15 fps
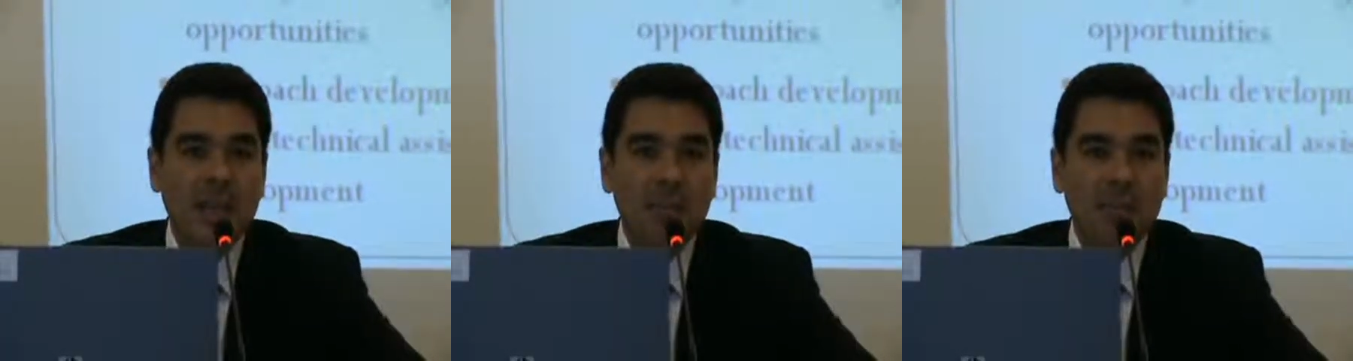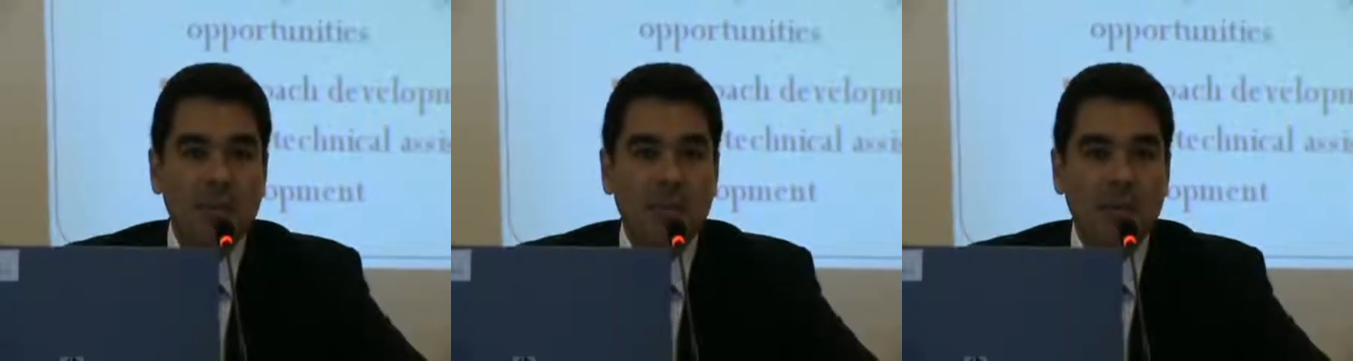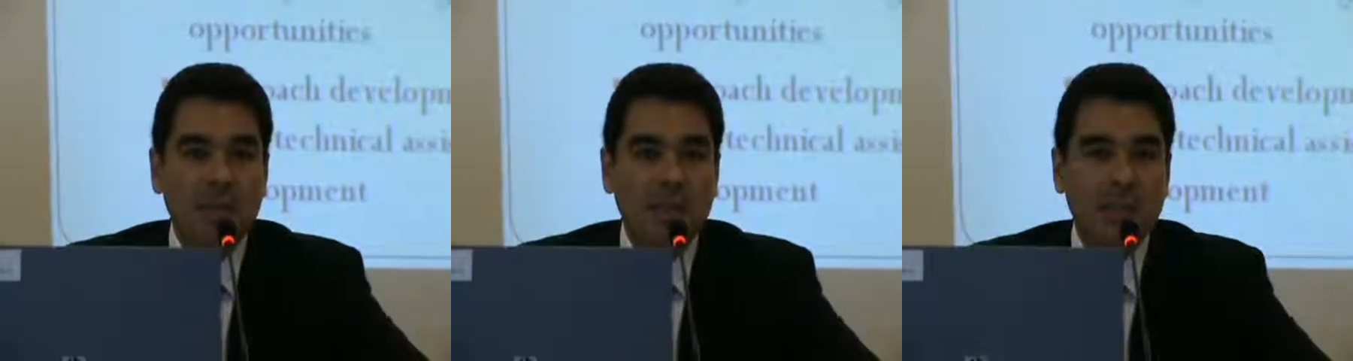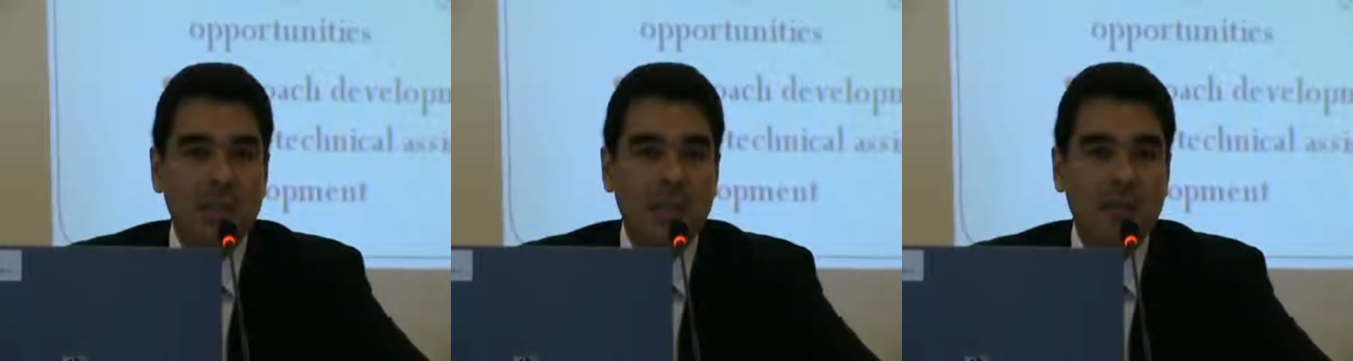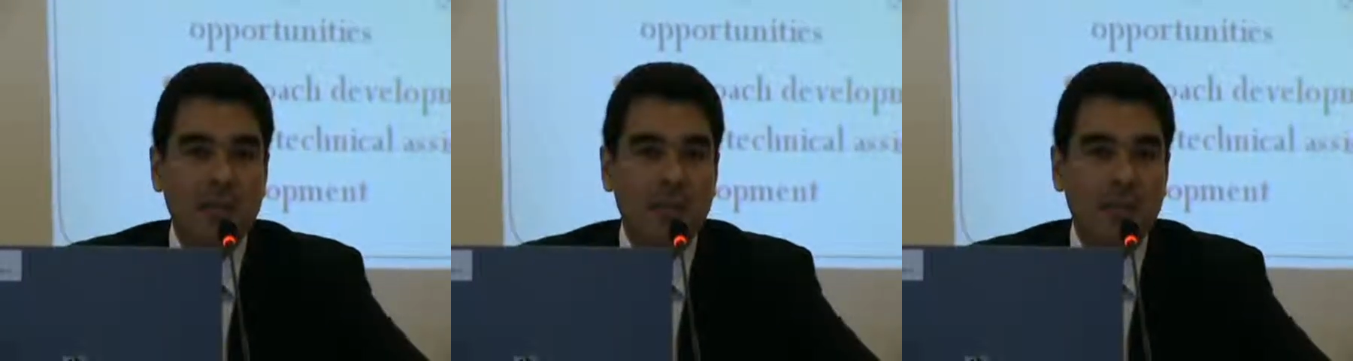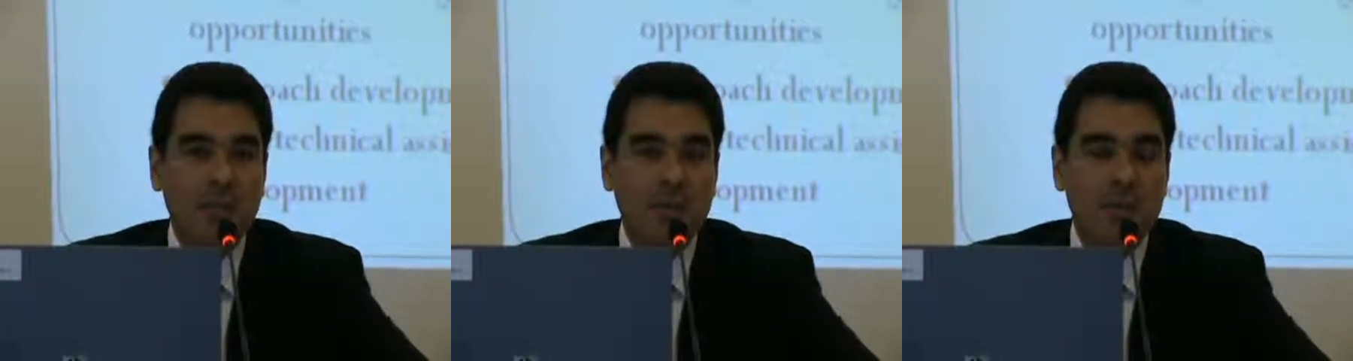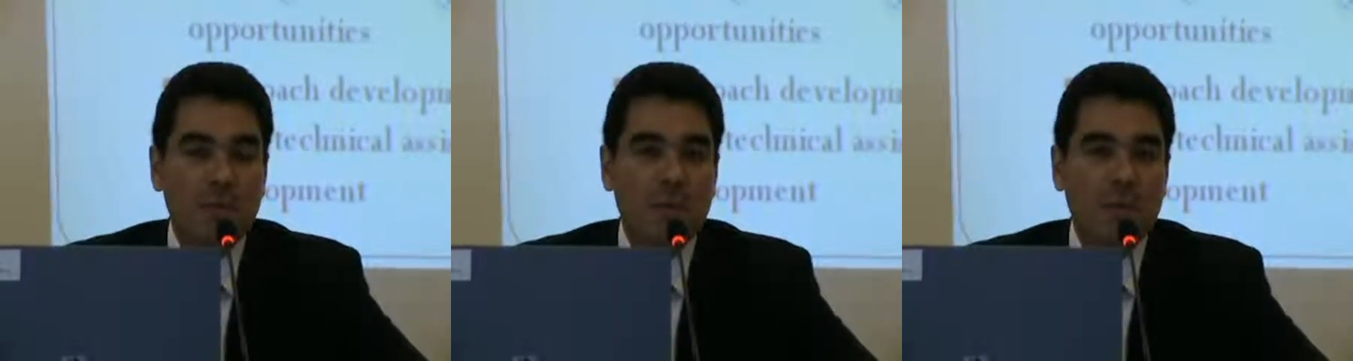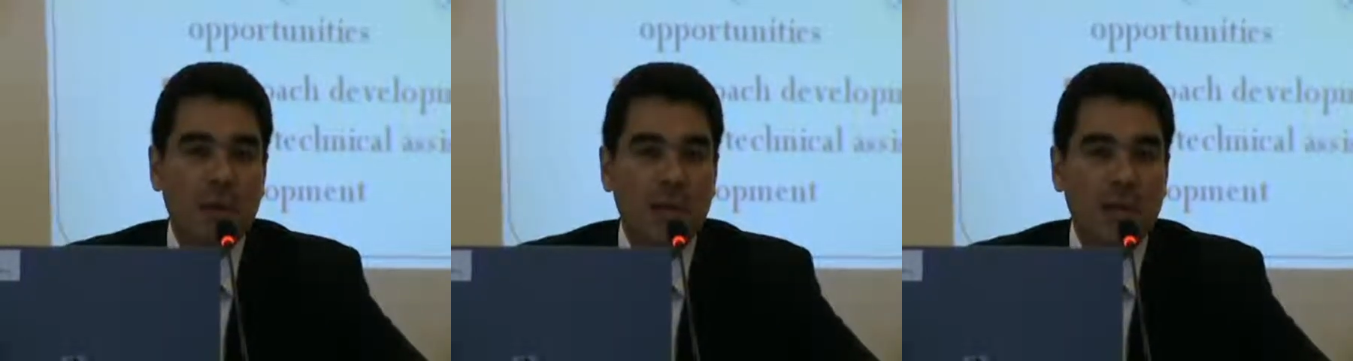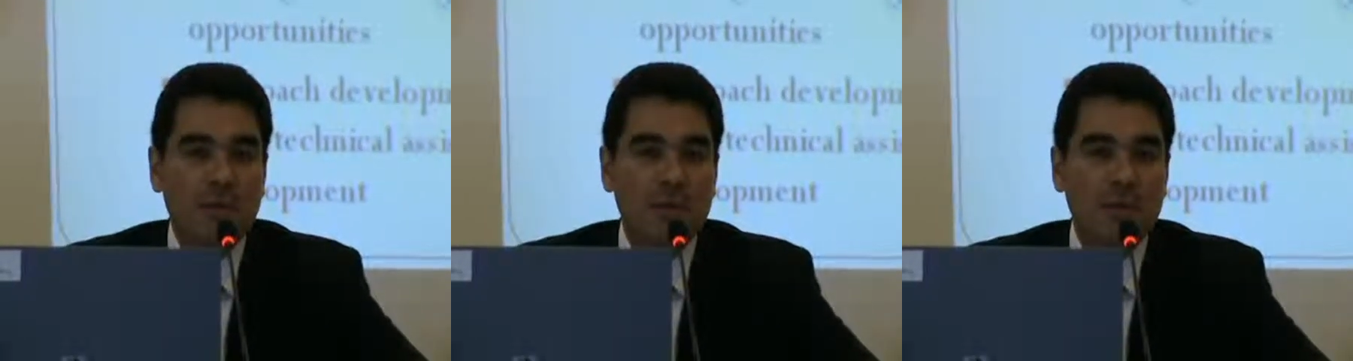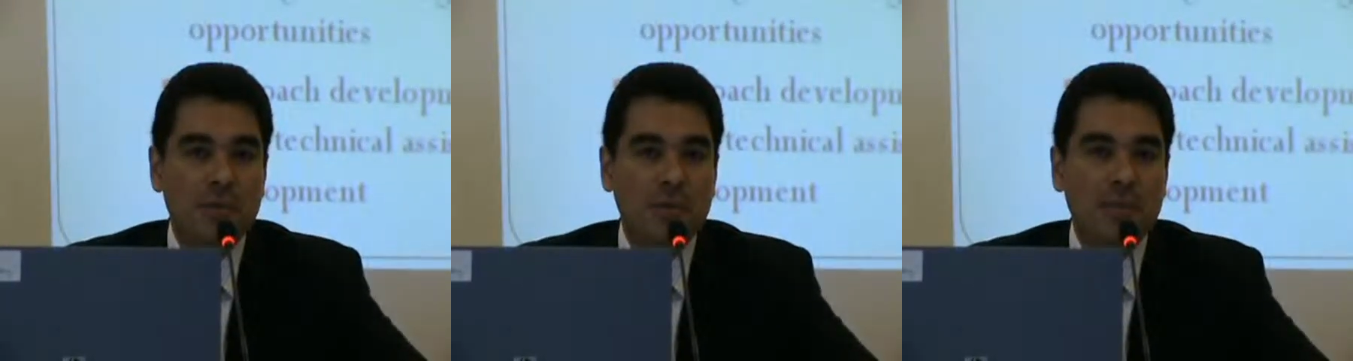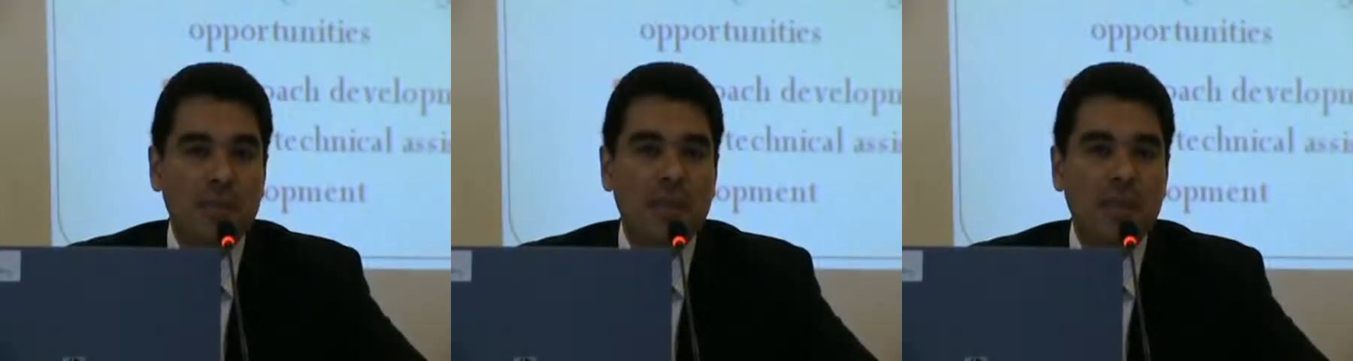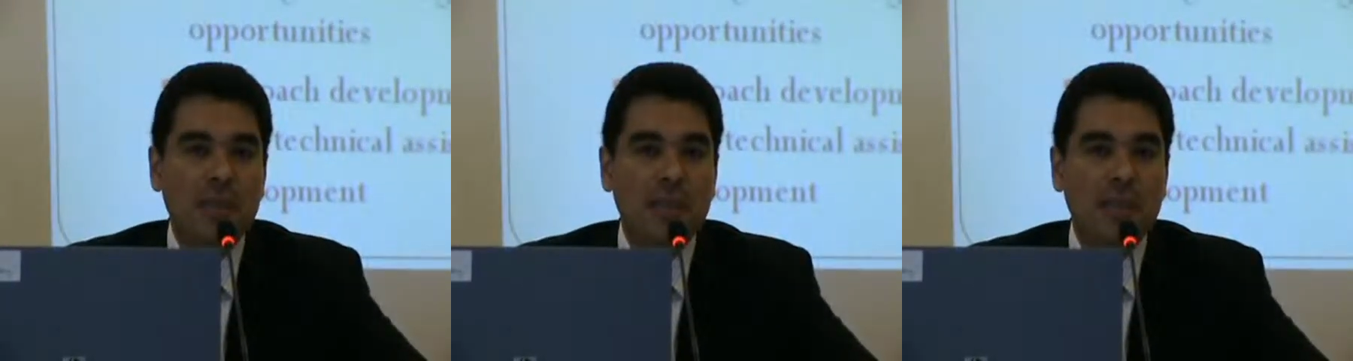people in the development world have used